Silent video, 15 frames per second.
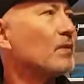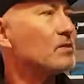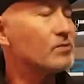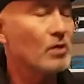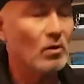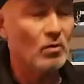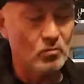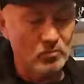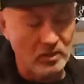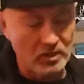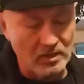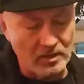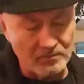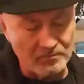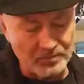So
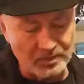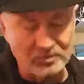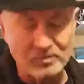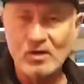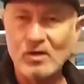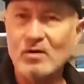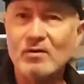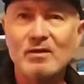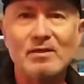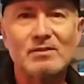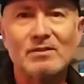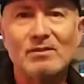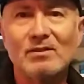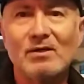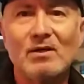the guitar
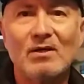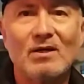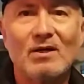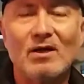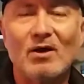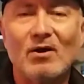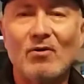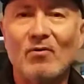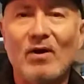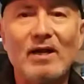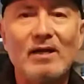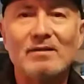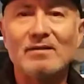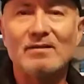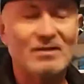is a
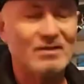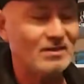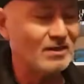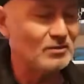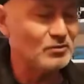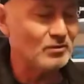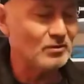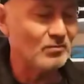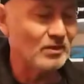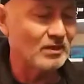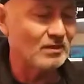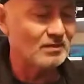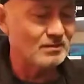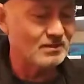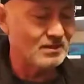great
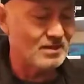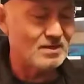instrument.